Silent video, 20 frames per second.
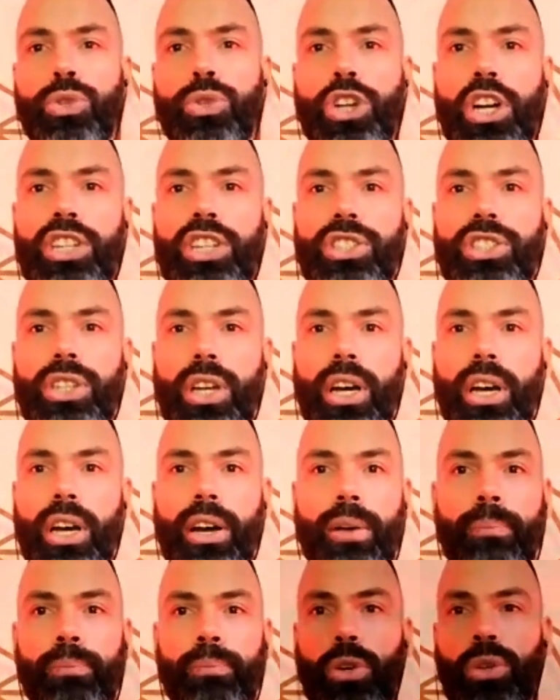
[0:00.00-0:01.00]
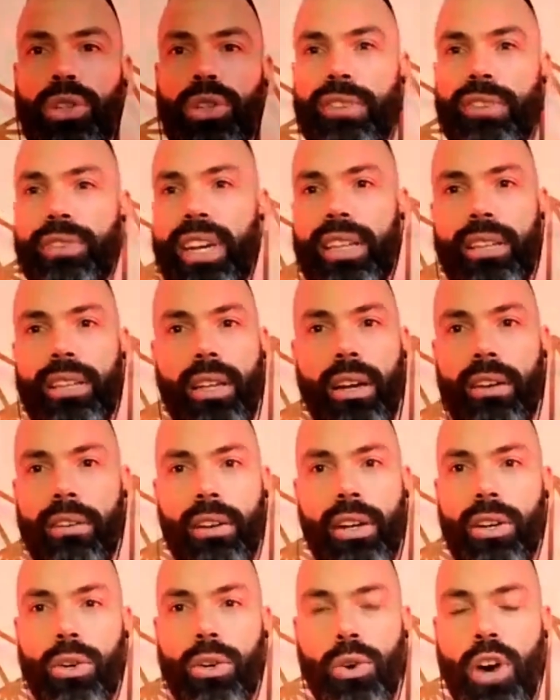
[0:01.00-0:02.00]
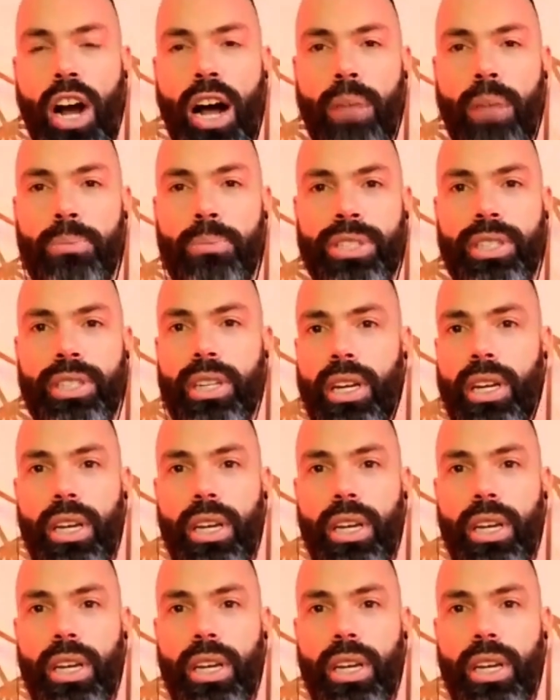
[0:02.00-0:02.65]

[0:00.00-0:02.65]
just cultivate crops,